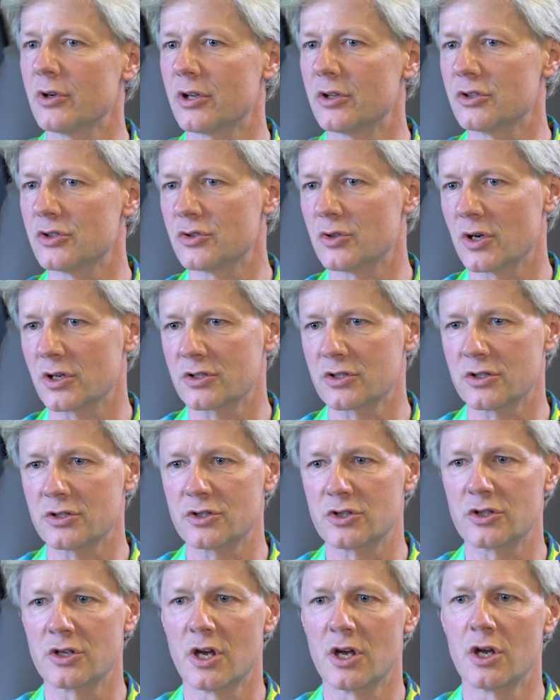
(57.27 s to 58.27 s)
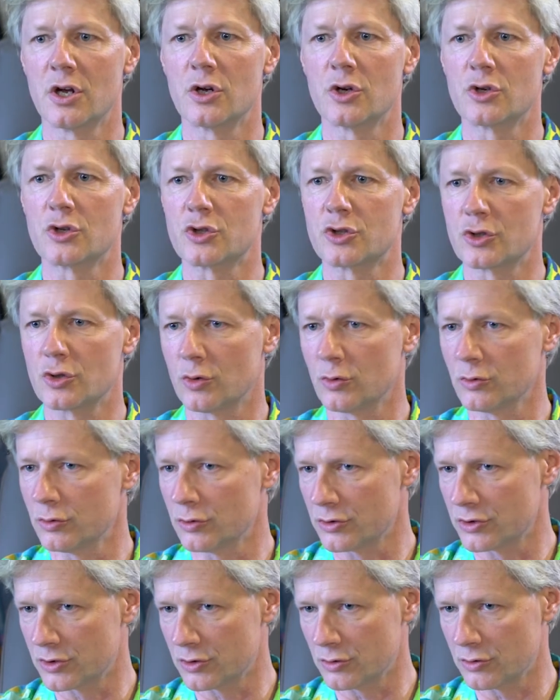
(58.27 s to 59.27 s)
reconstructions,
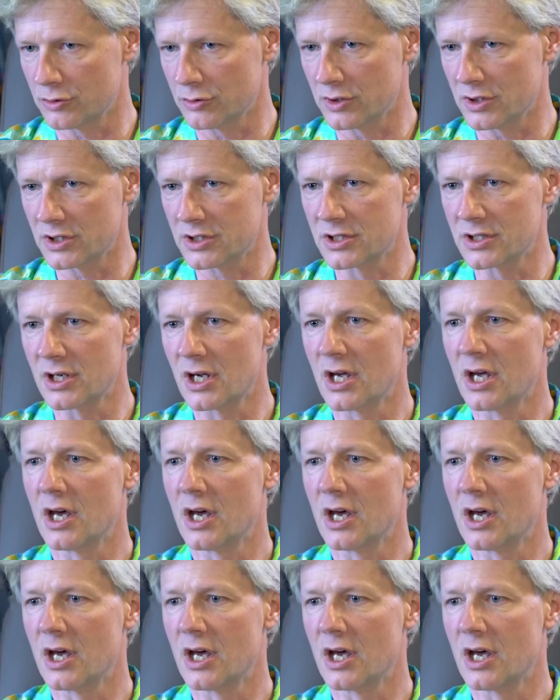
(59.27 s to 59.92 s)
shoulder surgeries,